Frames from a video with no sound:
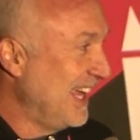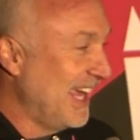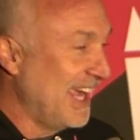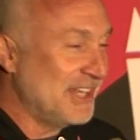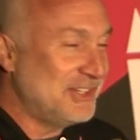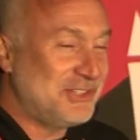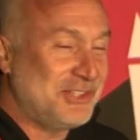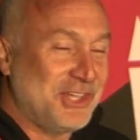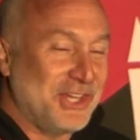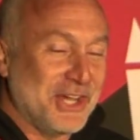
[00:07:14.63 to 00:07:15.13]

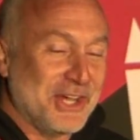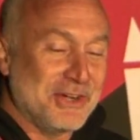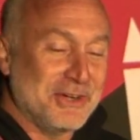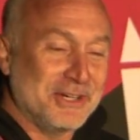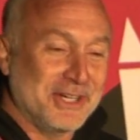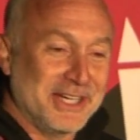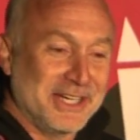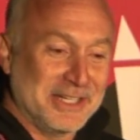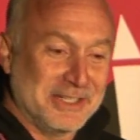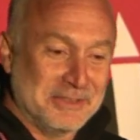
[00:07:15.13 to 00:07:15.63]
And
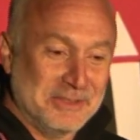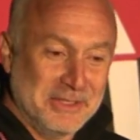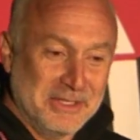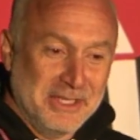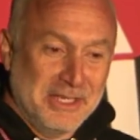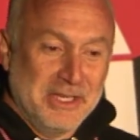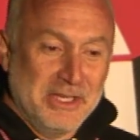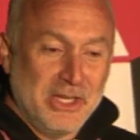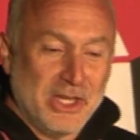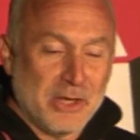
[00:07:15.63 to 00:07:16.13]
so,
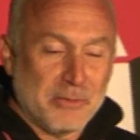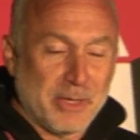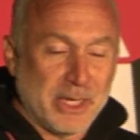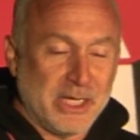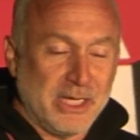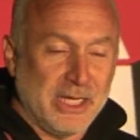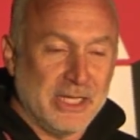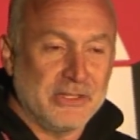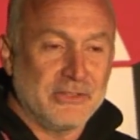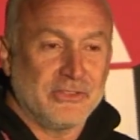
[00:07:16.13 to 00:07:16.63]
my
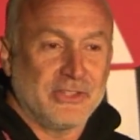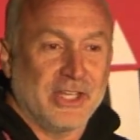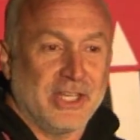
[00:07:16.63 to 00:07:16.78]
kids